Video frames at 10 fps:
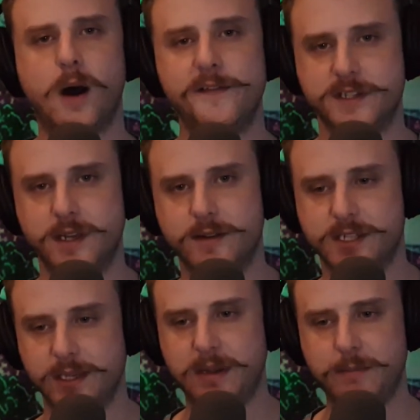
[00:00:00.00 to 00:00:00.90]
obviously on the
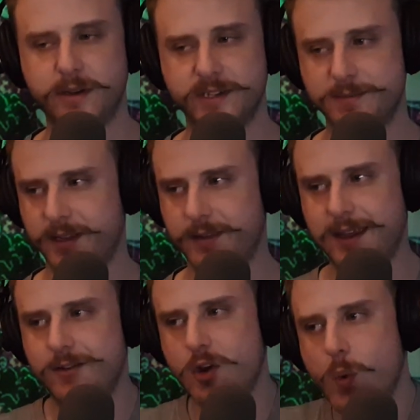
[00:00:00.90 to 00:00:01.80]
sleeping pills, but they
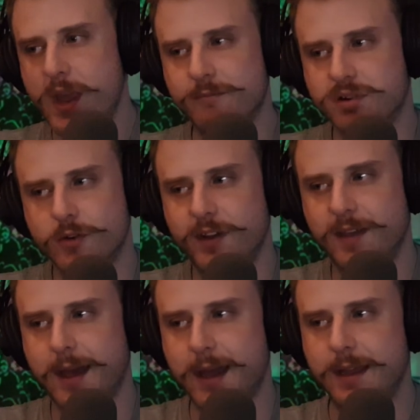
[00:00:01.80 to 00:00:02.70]
had no way of proving
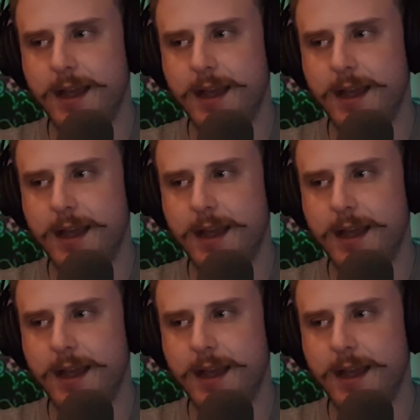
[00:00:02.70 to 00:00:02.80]
that,